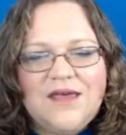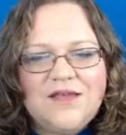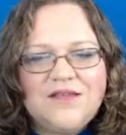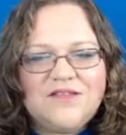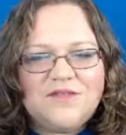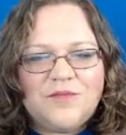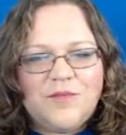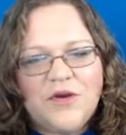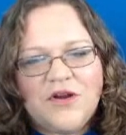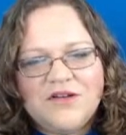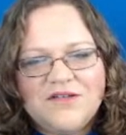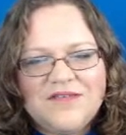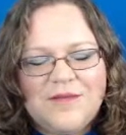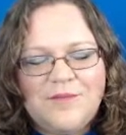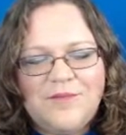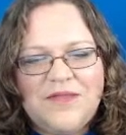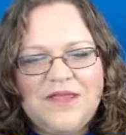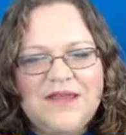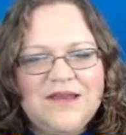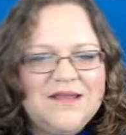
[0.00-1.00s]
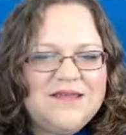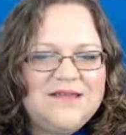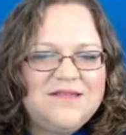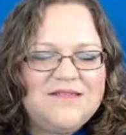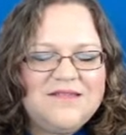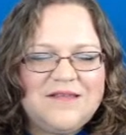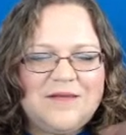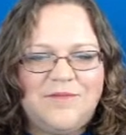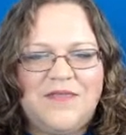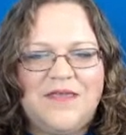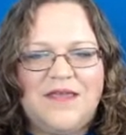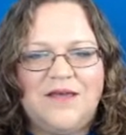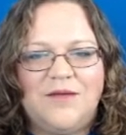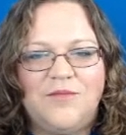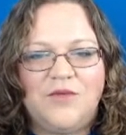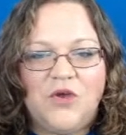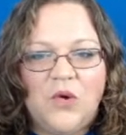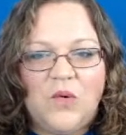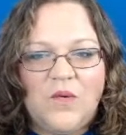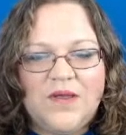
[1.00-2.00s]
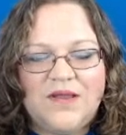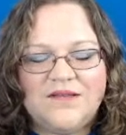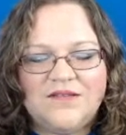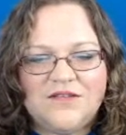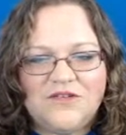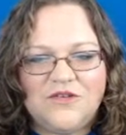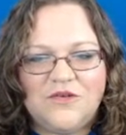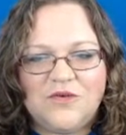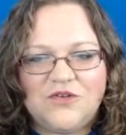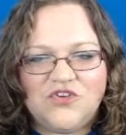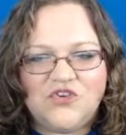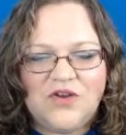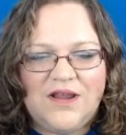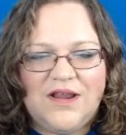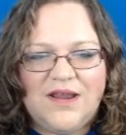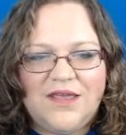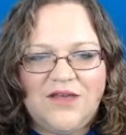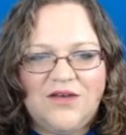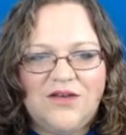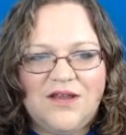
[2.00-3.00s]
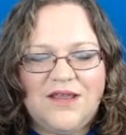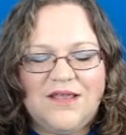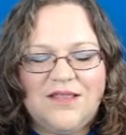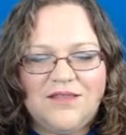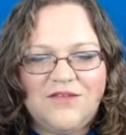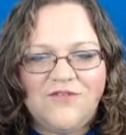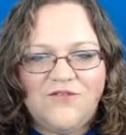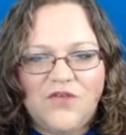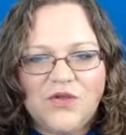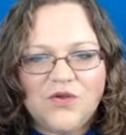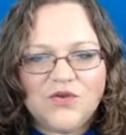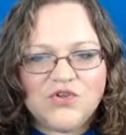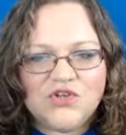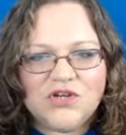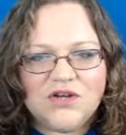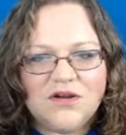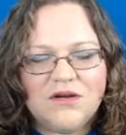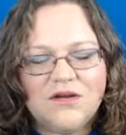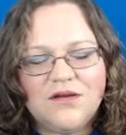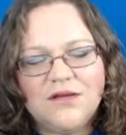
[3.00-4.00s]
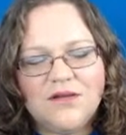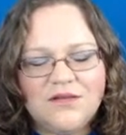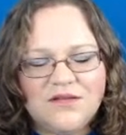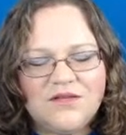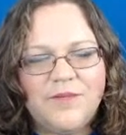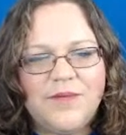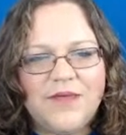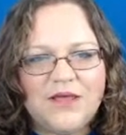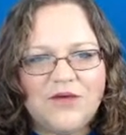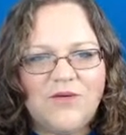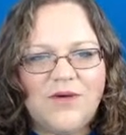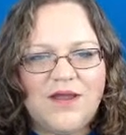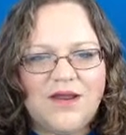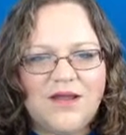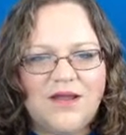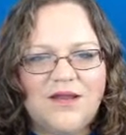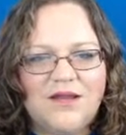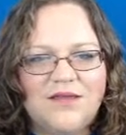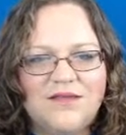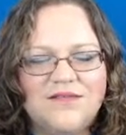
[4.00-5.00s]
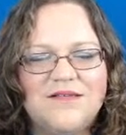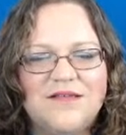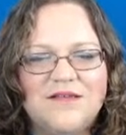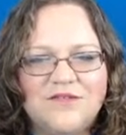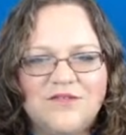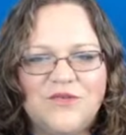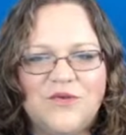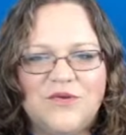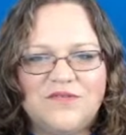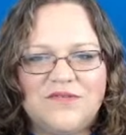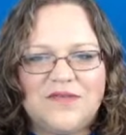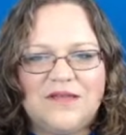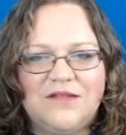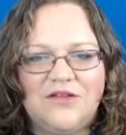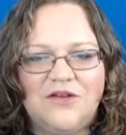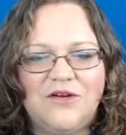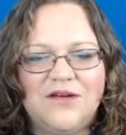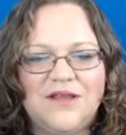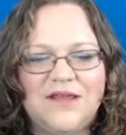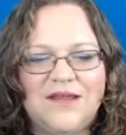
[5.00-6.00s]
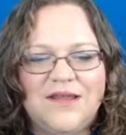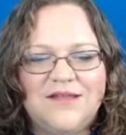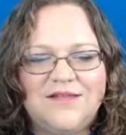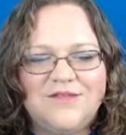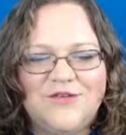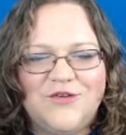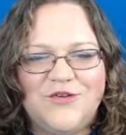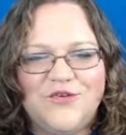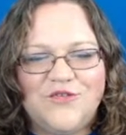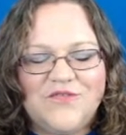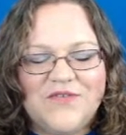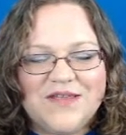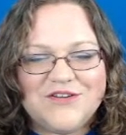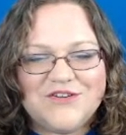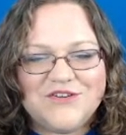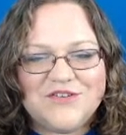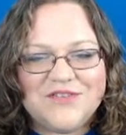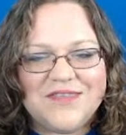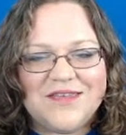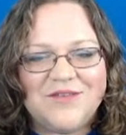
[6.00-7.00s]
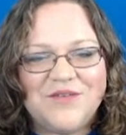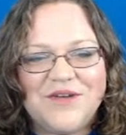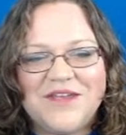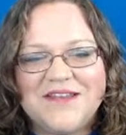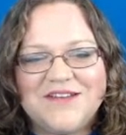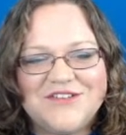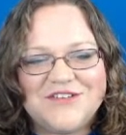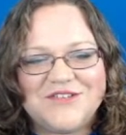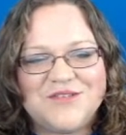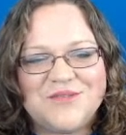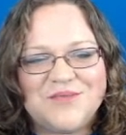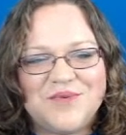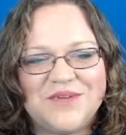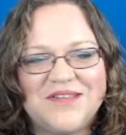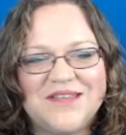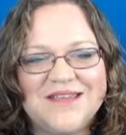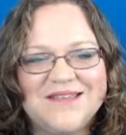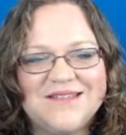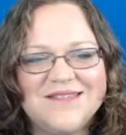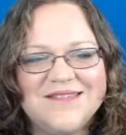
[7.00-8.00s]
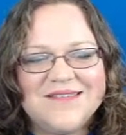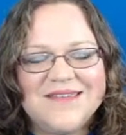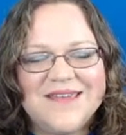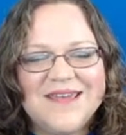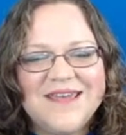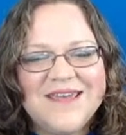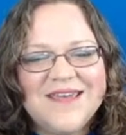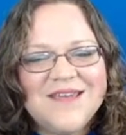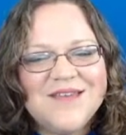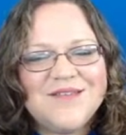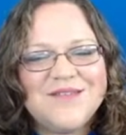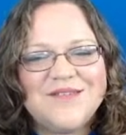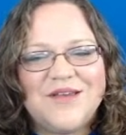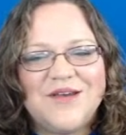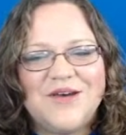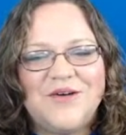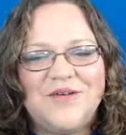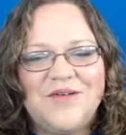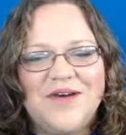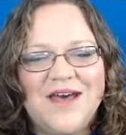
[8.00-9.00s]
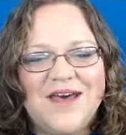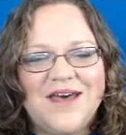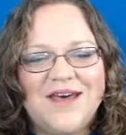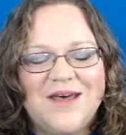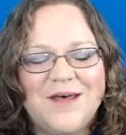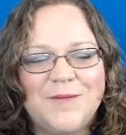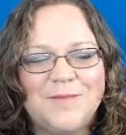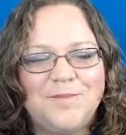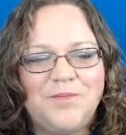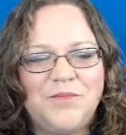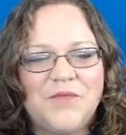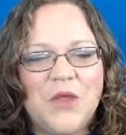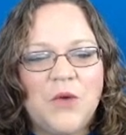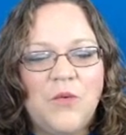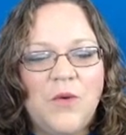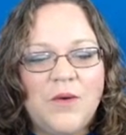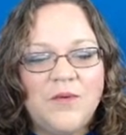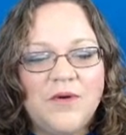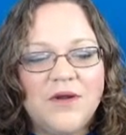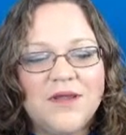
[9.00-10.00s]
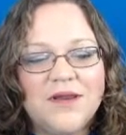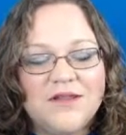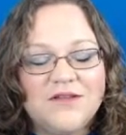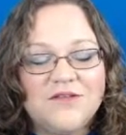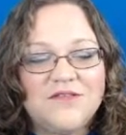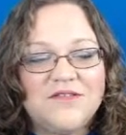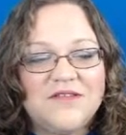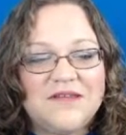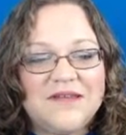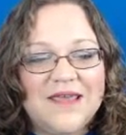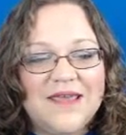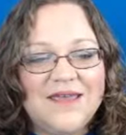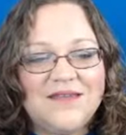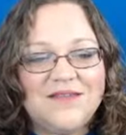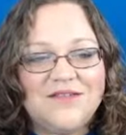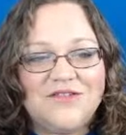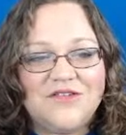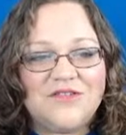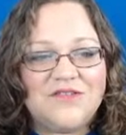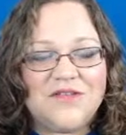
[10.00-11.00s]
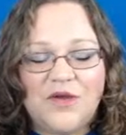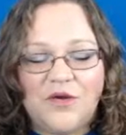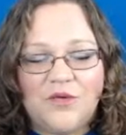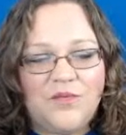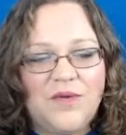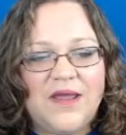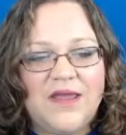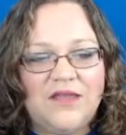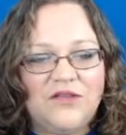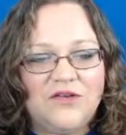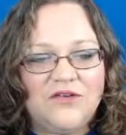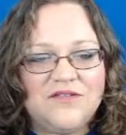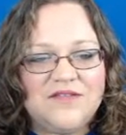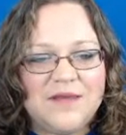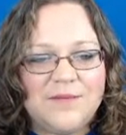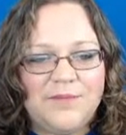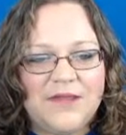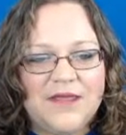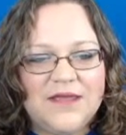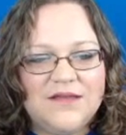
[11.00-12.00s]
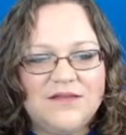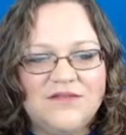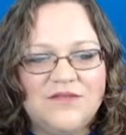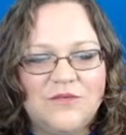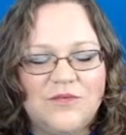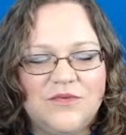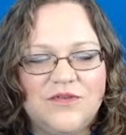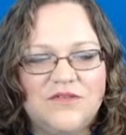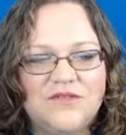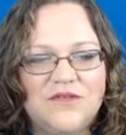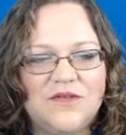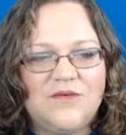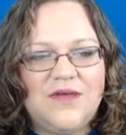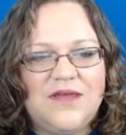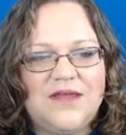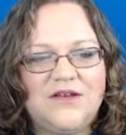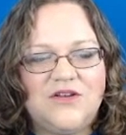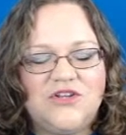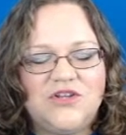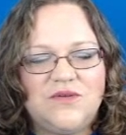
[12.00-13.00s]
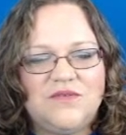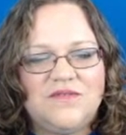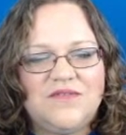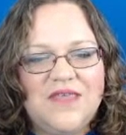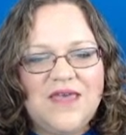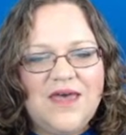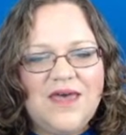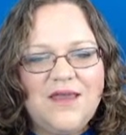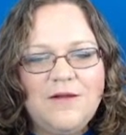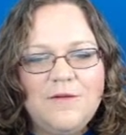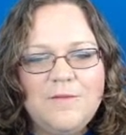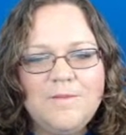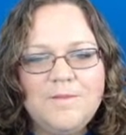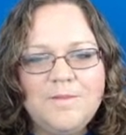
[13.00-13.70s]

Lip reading: Smart template is something I'm going to do a training on in the future, to be quite honest. As soon as I learn it, it's a new feature that we just released. So what we're going to do today is just a regular template. So we'll just go ahead and choose that.